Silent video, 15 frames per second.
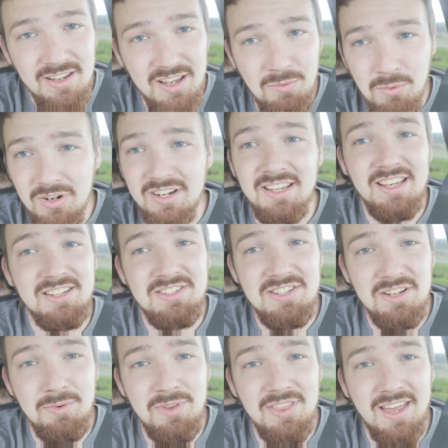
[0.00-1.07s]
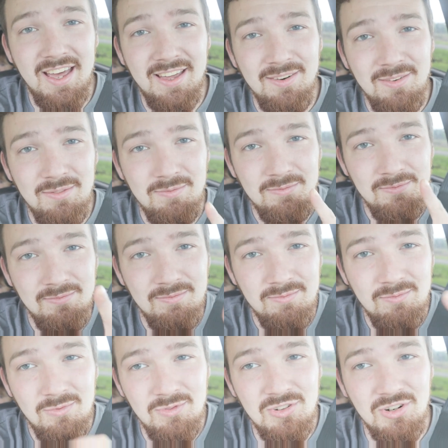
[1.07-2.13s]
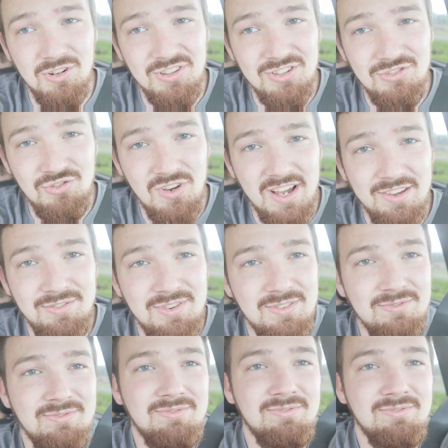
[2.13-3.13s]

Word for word: And we're gonna get to you with that during this drive.